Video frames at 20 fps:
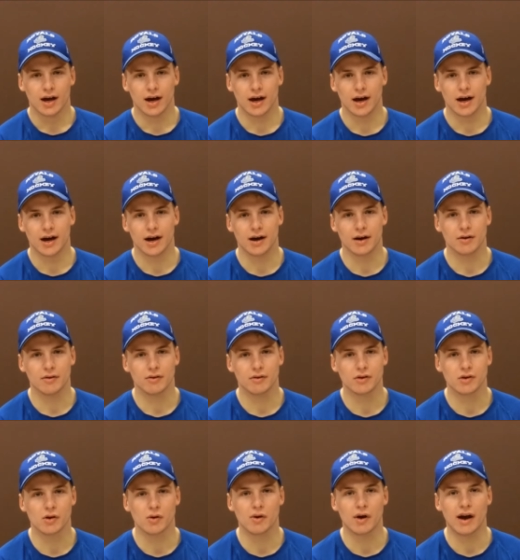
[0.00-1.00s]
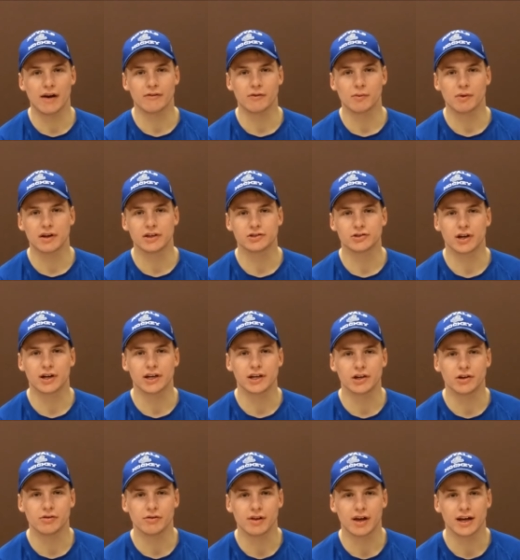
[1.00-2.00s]
Uh, no, everyone trying
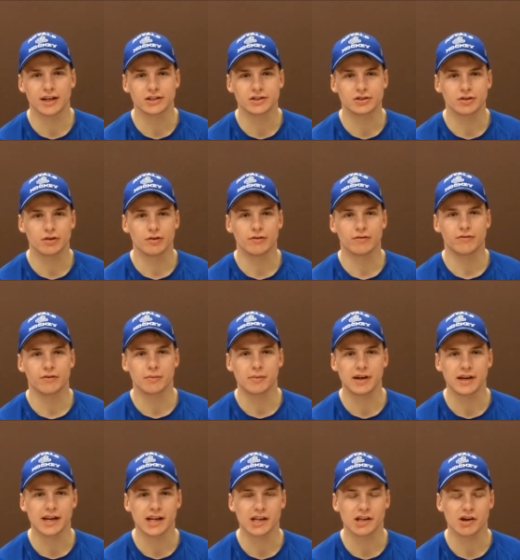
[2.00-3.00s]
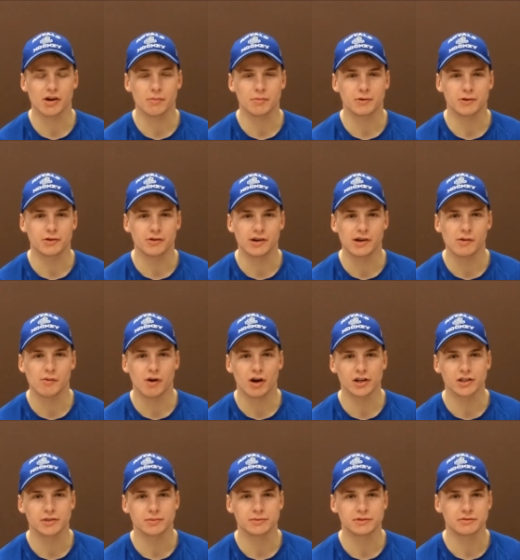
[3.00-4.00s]
to do that. So for me to get the opportunity to
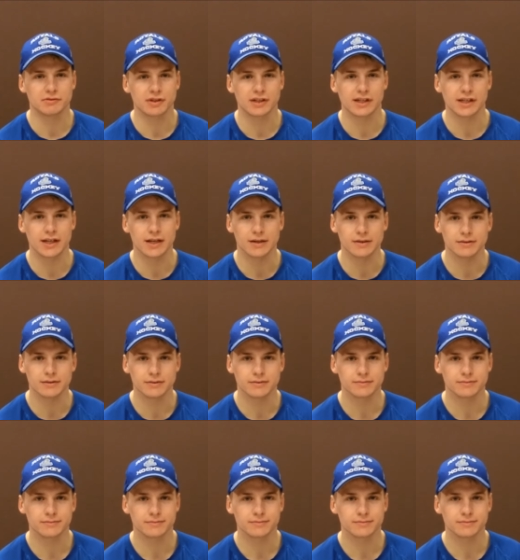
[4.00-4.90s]
watch him was really neat.